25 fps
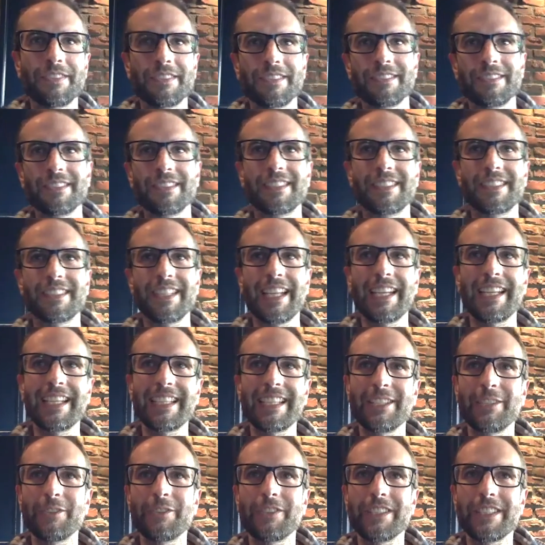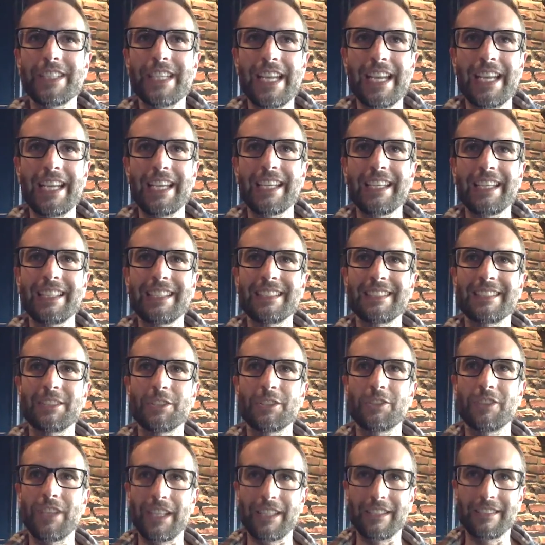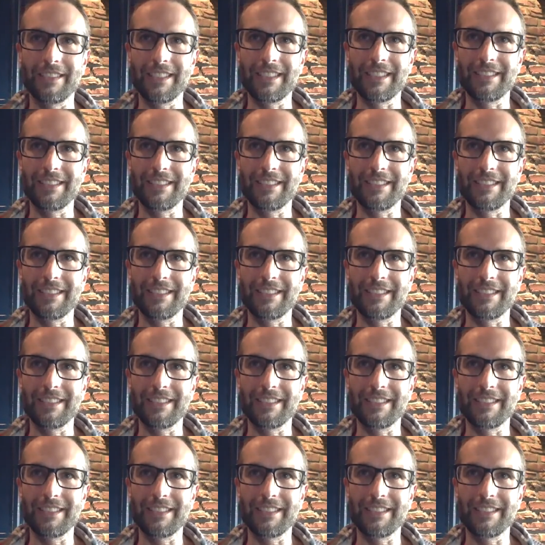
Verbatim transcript: setting your day correctly.